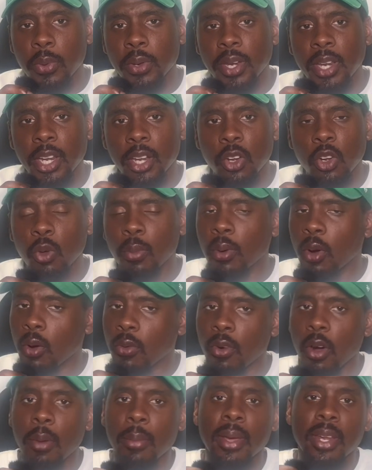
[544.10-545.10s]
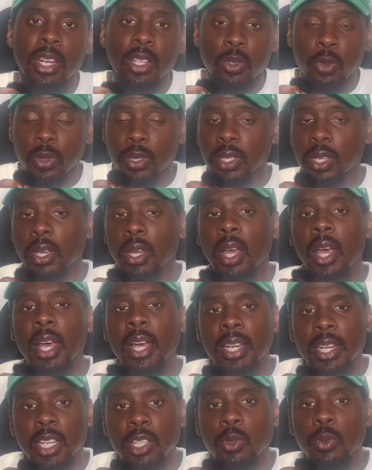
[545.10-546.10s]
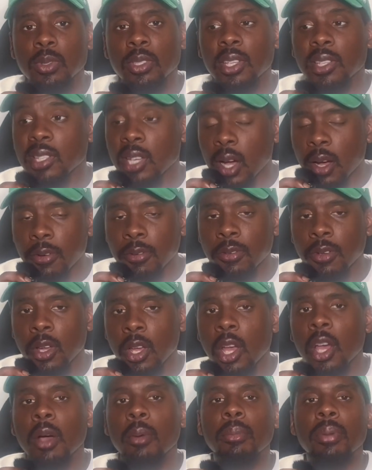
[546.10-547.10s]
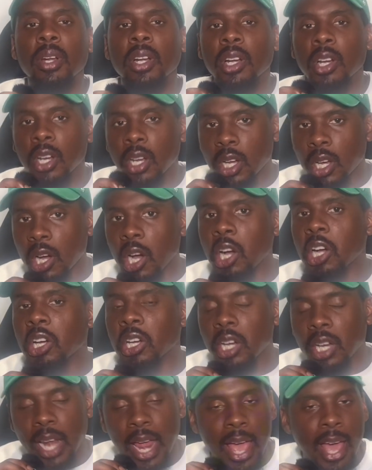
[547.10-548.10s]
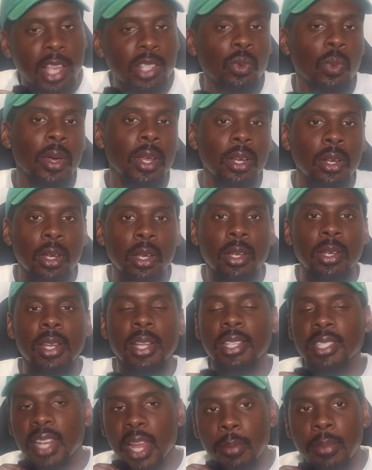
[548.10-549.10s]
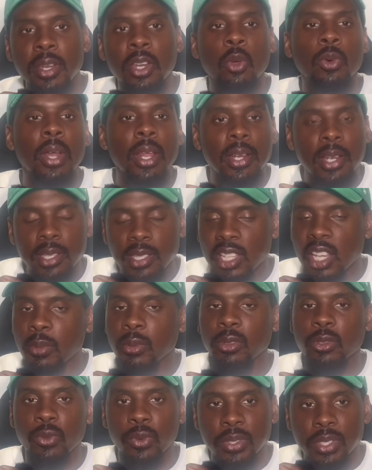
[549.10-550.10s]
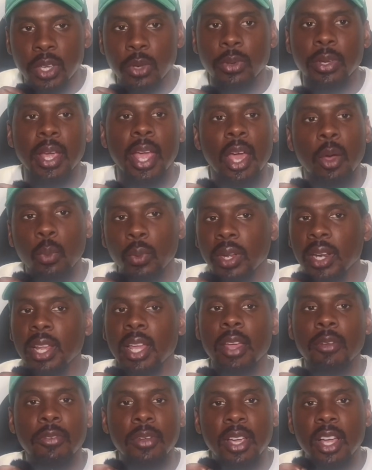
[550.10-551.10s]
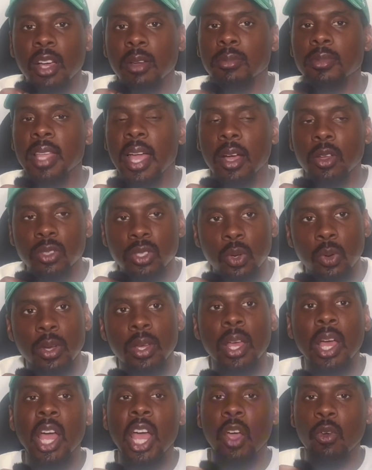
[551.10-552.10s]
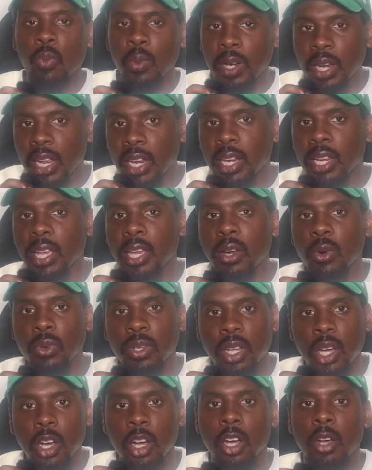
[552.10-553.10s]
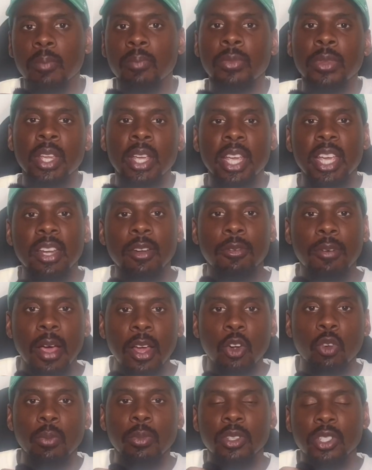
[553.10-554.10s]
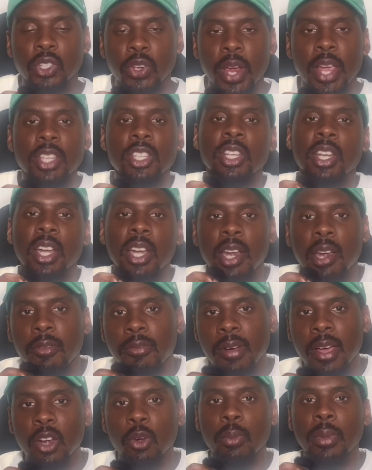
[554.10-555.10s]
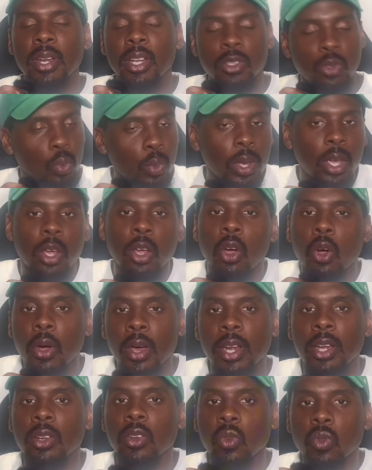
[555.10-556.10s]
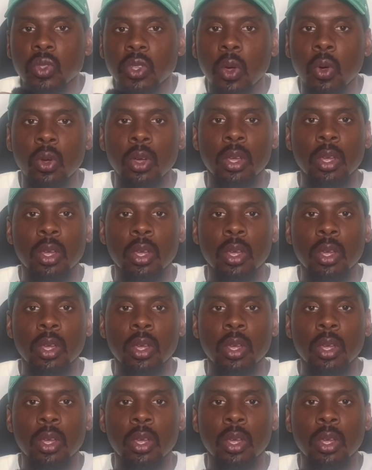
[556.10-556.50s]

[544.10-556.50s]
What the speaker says: need to do. But overall, man, this was a tough but a good ass win. This let me know that this team is resilient, and if it comes down to it, if we need to get a dub in the final stretch and in the final minutes, we can go ahead and do so.